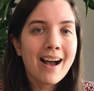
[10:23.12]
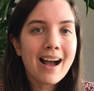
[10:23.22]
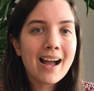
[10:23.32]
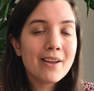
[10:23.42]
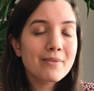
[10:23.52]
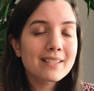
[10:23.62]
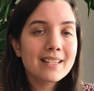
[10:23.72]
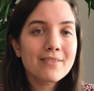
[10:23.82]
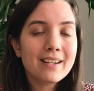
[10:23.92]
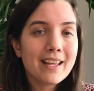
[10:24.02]
I was
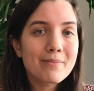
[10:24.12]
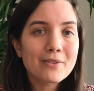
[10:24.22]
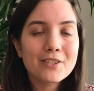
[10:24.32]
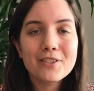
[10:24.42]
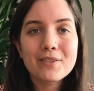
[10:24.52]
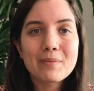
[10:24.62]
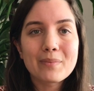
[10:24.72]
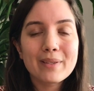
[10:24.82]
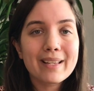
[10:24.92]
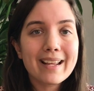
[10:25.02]
even able to
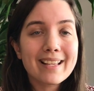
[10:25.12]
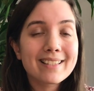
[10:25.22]
complete a